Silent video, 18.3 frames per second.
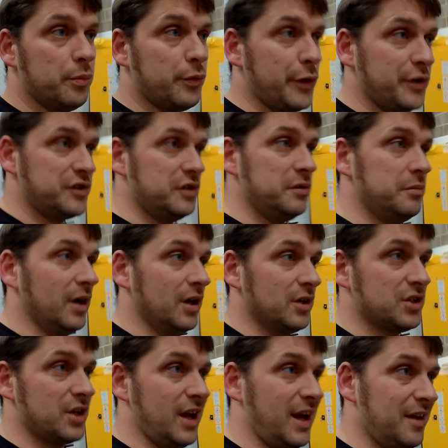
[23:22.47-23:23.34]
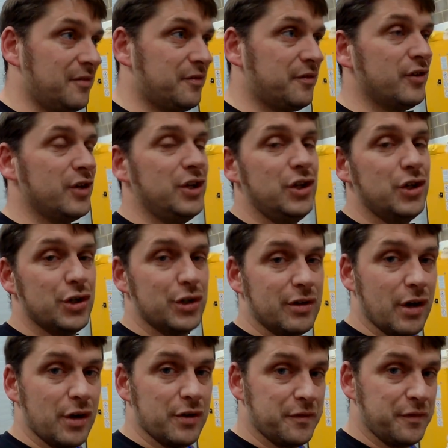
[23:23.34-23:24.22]
pretty much every
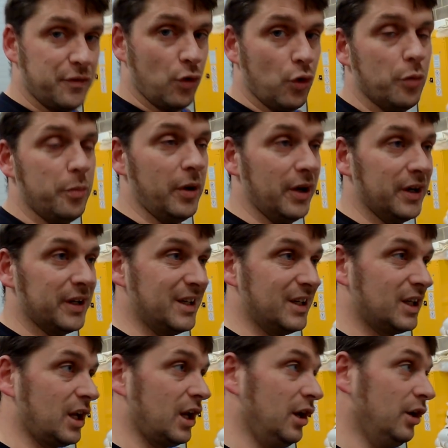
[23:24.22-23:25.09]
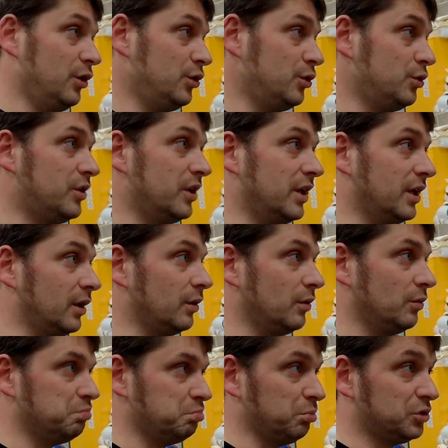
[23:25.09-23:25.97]
Euro 4 bike,
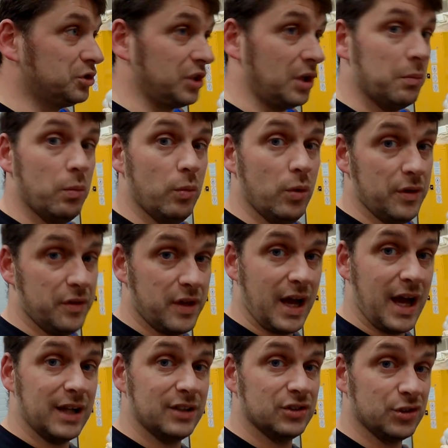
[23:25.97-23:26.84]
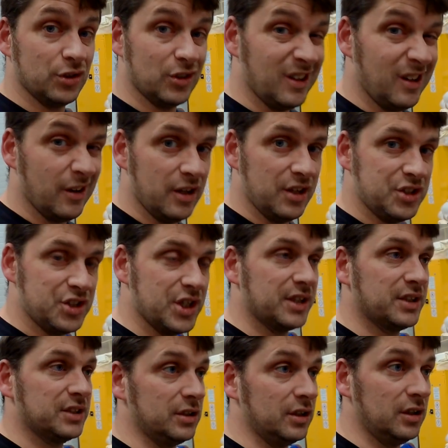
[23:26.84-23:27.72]
including some with cans on, like the
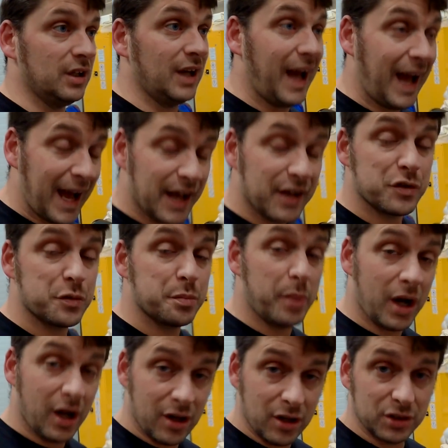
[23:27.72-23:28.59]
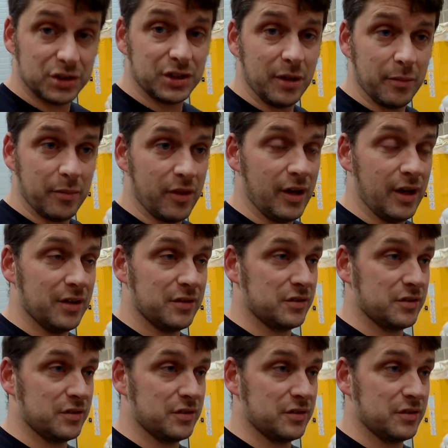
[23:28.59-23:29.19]
Gixxer, has passed up there.